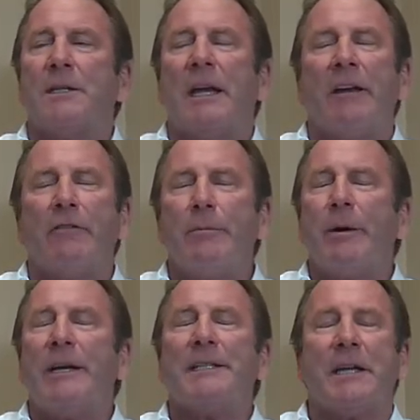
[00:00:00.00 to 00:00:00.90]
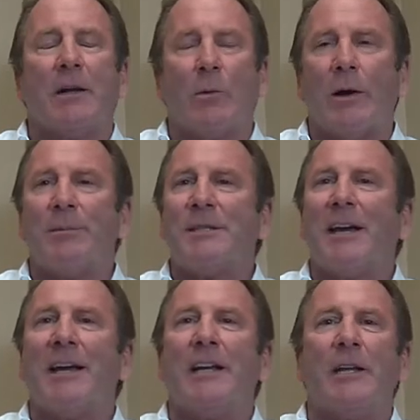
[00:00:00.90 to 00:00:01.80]
Everybody's got a
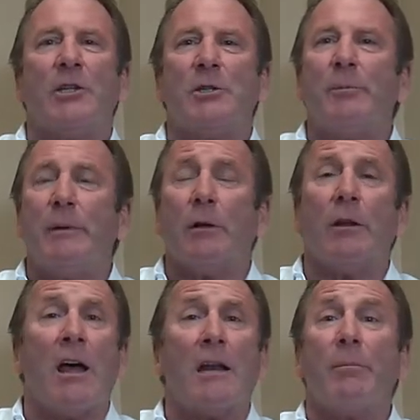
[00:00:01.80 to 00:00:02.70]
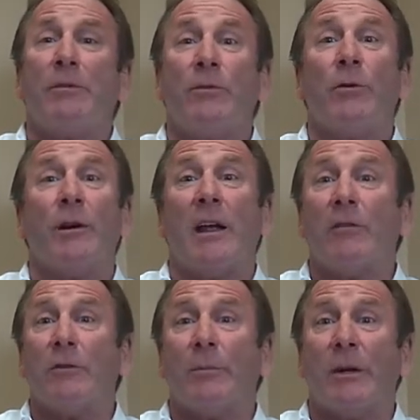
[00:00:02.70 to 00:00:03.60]
website, and there should be a lot of before and
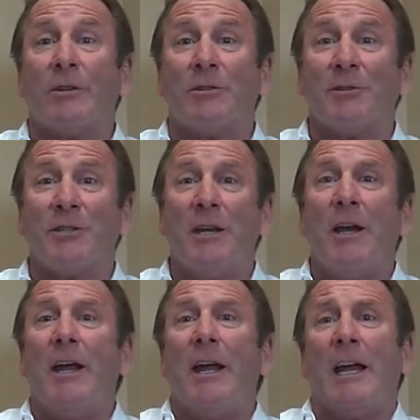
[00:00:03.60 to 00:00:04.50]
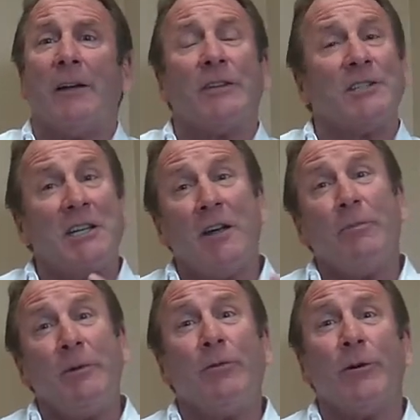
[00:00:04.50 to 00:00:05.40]
after pictures. And if there's
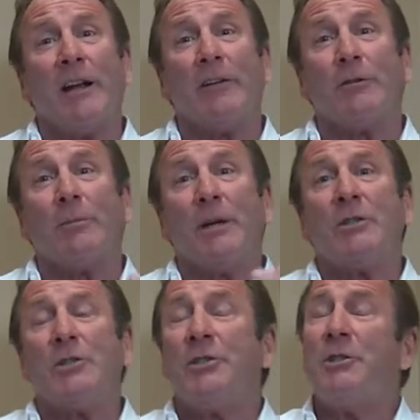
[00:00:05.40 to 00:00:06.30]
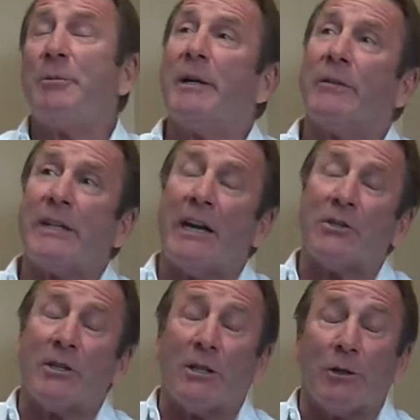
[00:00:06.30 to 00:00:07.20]
enough before and after pictures, you should be able to
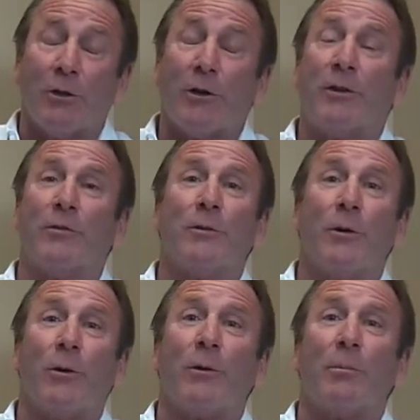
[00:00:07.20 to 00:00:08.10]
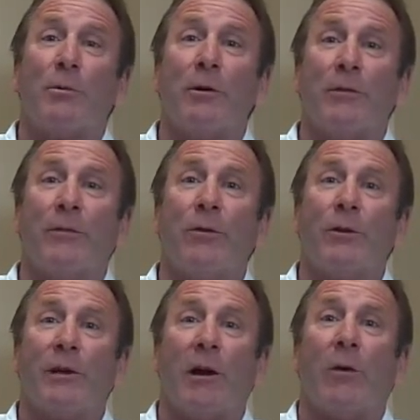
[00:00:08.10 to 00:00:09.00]
actually look through the
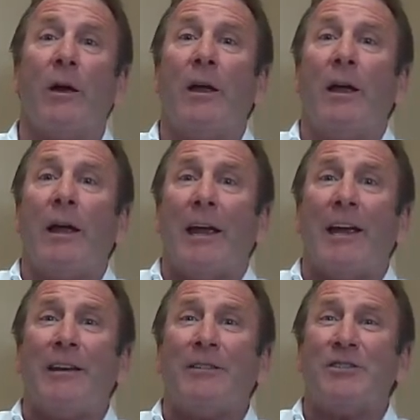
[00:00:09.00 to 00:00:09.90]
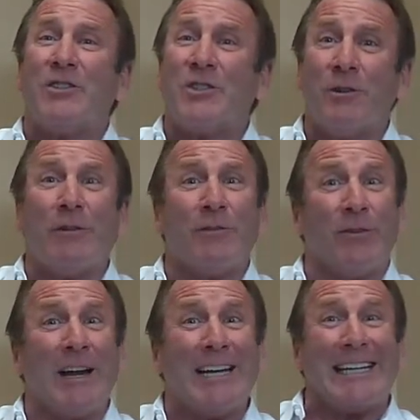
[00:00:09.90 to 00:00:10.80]
portfolio and sort of
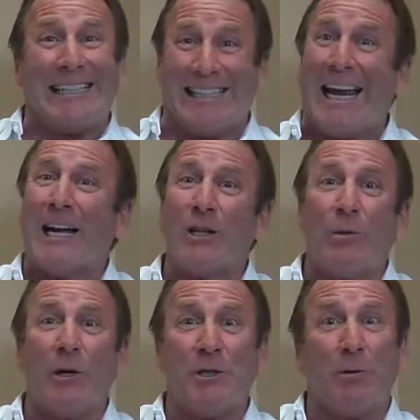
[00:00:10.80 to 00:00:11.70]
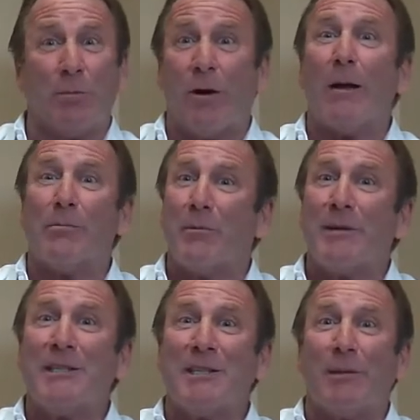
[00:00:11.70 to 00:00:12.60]
find exactly what your problem
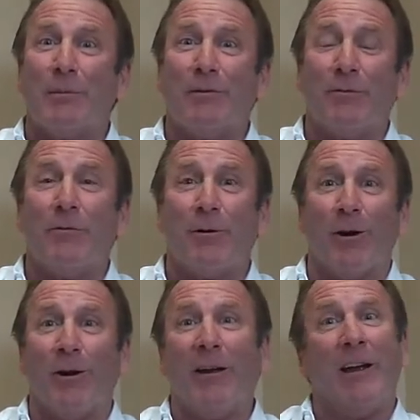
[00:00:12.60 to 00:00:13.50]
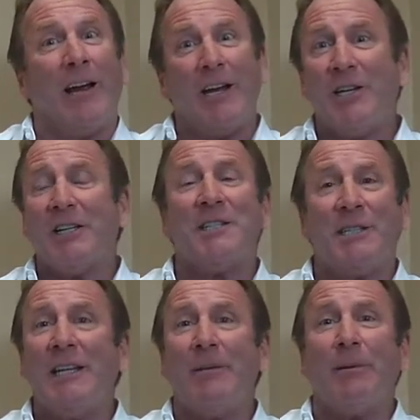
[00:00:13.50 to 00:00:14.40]
is in the before, and you can
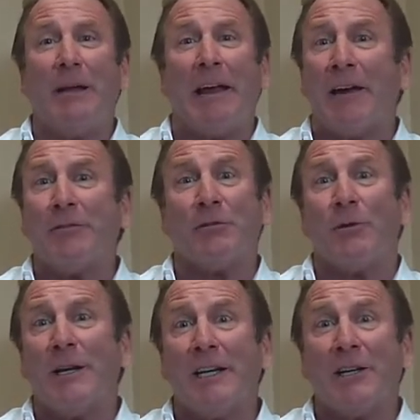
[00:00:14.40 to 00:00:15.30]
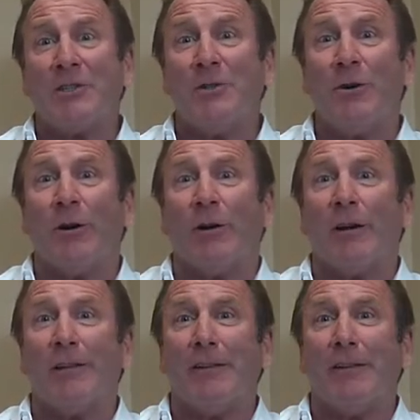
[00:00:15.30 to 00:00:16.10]
see the after right next door.